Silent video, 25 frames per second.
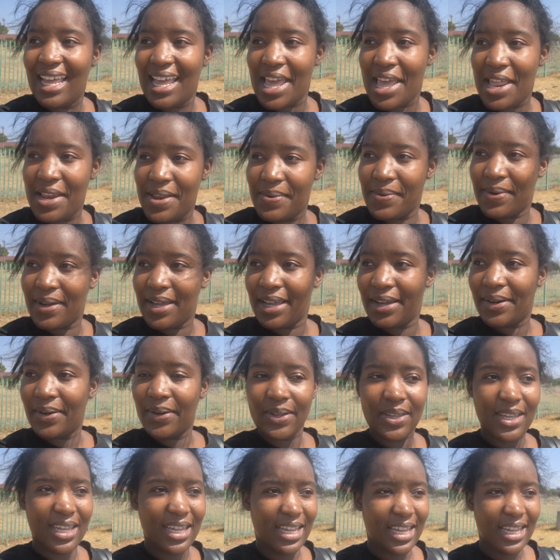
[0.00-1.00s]
Anyway,
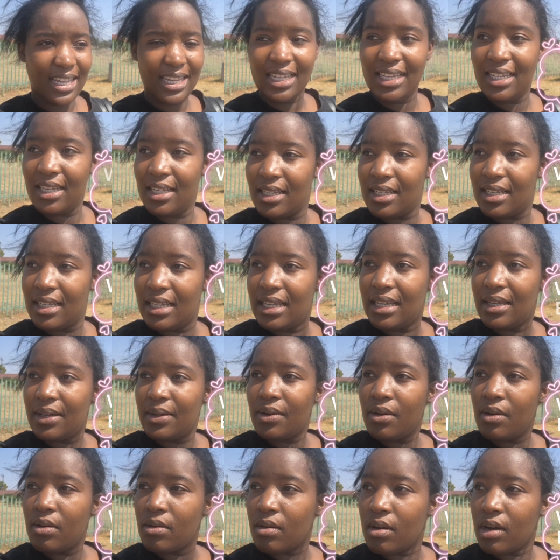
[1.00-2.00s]
okay.
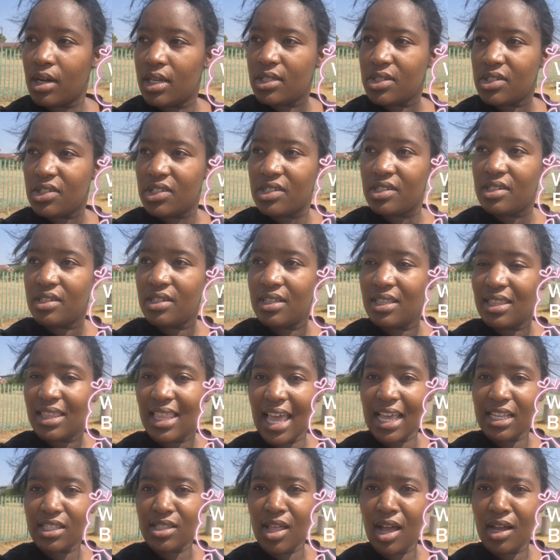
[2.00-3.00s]
Oh gosh.
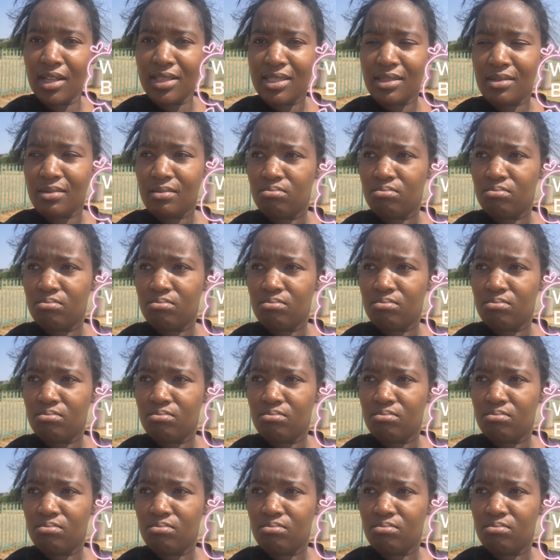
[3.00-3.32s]
Is that?